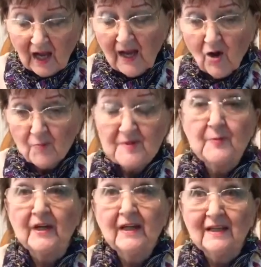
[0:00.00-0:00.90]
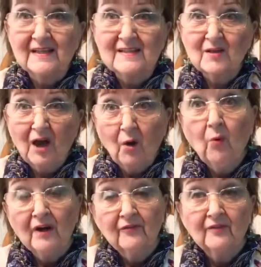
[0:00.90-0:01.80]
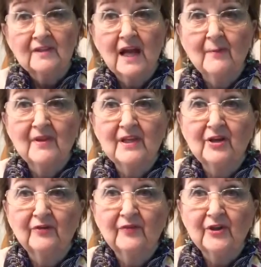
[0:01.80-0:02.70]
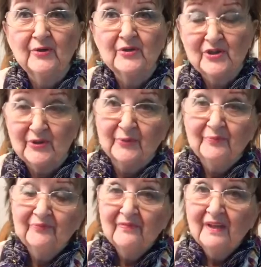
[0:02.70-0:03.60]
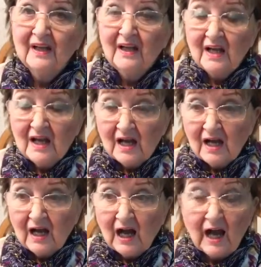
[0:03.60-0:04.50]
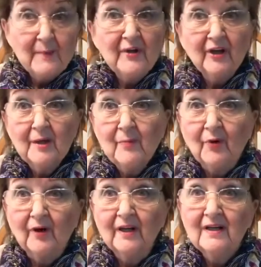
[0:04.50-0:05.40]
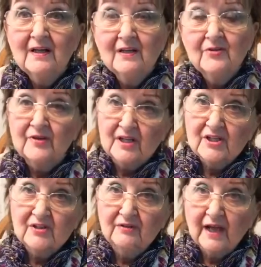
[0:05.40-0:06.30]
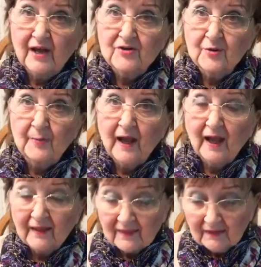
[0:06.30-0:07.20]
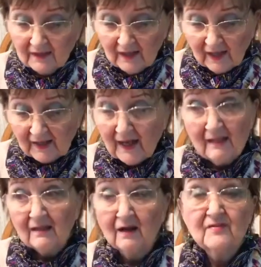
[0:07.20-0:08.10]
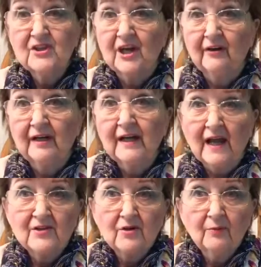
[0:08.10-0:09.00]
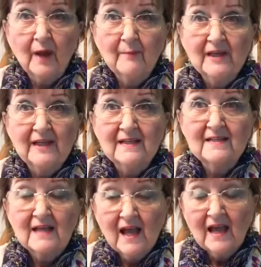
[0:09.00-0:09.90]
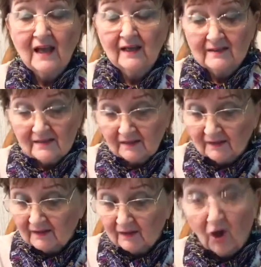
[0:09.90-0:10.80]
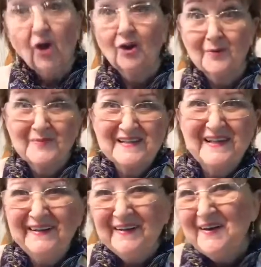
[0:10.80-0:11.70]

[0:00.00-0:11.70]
I hope spring is a wonderful time of the year for you too. I'm Mary Bourne, traditional naturopath, and I love sharing natural remedies and herbs